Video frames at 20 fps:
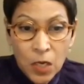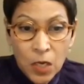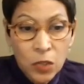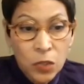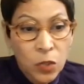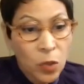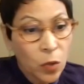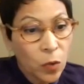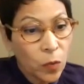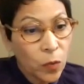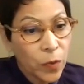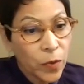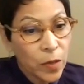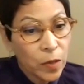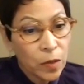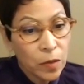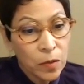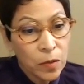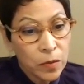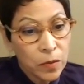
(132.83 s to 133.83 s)
So
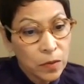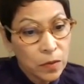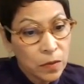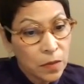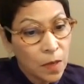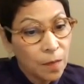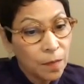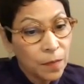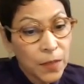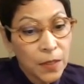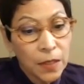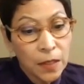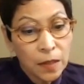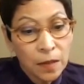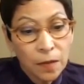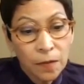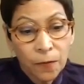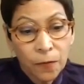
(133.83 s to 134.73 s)
there is something